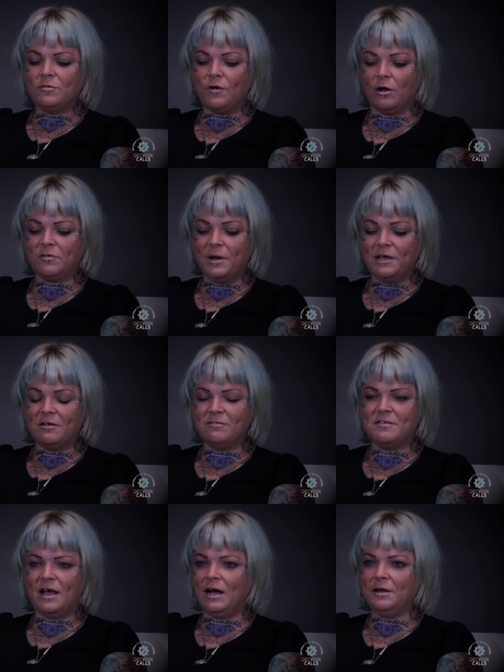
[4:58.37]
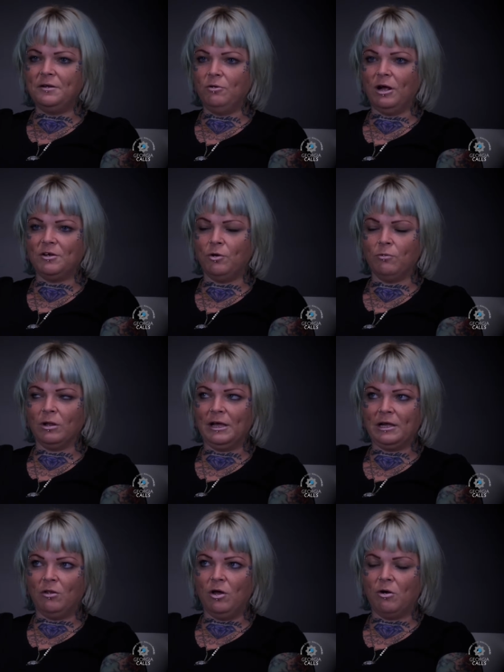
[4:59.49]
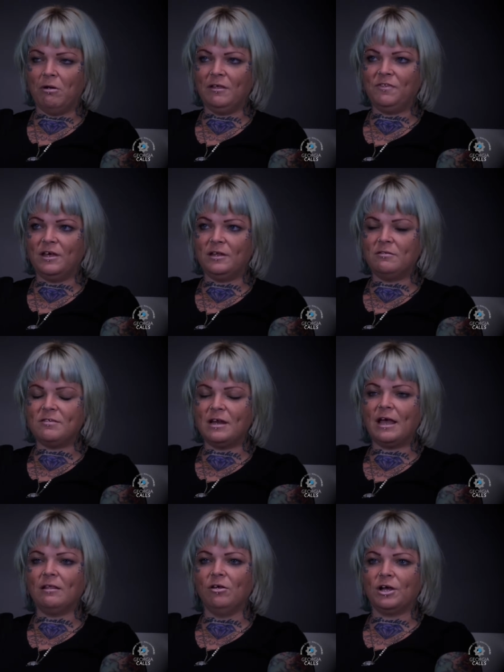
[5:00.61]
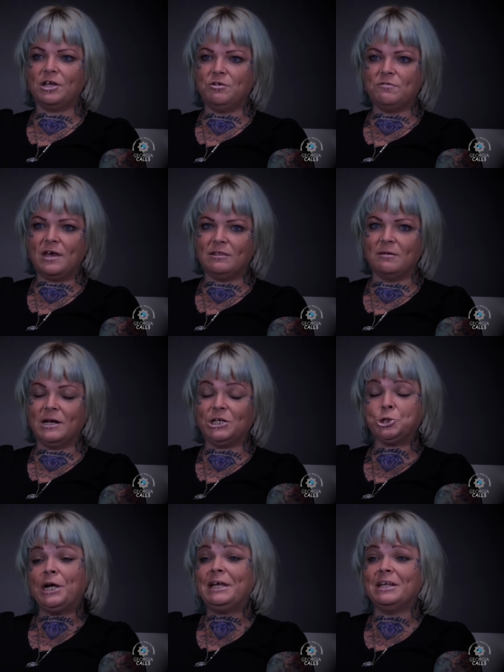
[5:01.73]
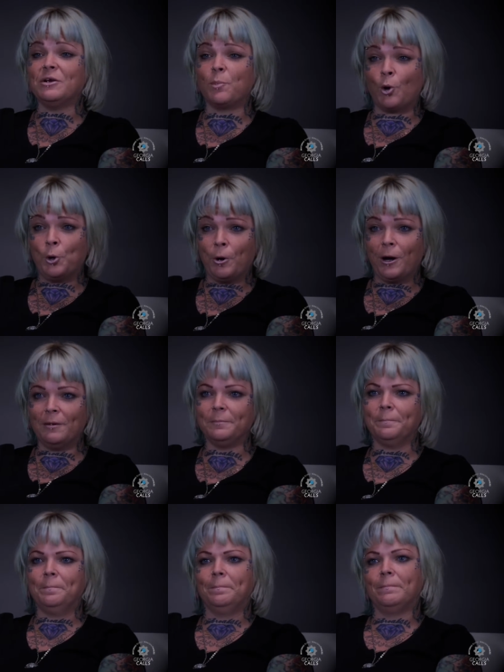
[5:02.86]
talked to my kid's dad, who I don't really get along with, and said, Hey, look, can you take them? And I tried to get in a program